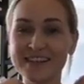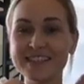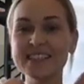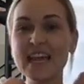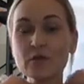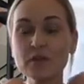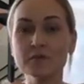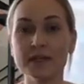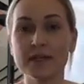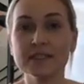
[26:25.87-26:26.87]
Stay
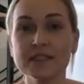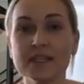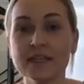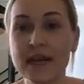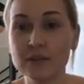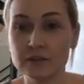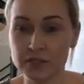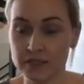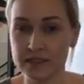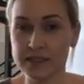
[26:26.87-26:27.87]
with me. It's an
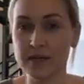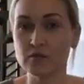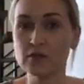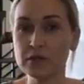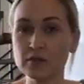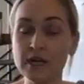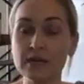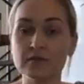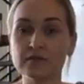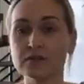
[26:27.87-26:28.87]
analogy. It's not real
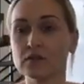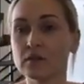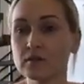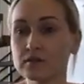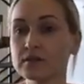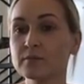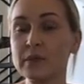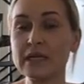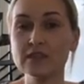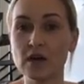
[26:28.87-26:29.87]
life. So don't
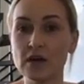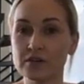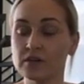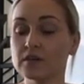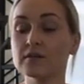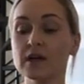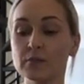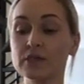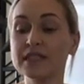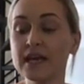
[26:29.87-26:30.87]
be a doctor.
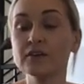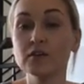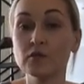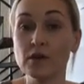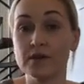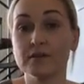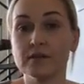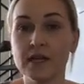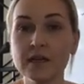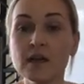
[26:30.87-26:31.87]
Pretend you're one,
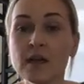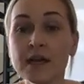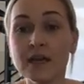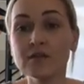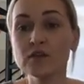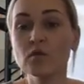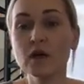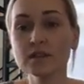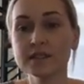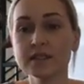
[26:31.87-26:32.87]
okay? If you
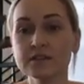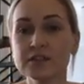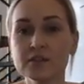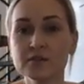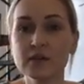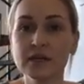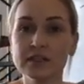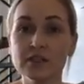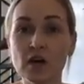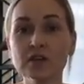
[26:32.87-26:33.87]
walked into
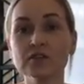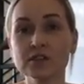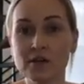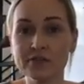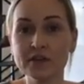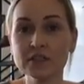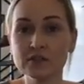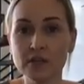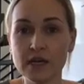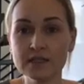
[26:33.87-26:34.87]
a doctor's office,
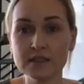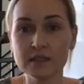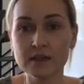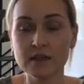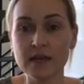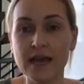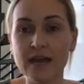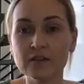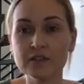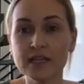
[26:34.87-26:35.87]
you guys,
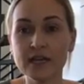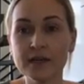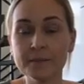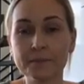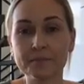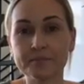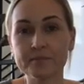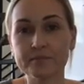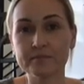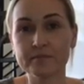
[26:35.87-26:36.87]
and you said,
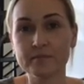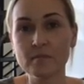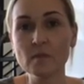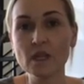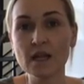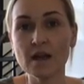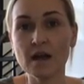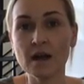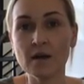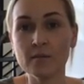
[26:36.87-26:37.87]

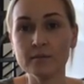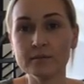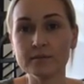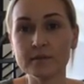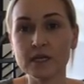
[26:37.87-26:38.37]
let's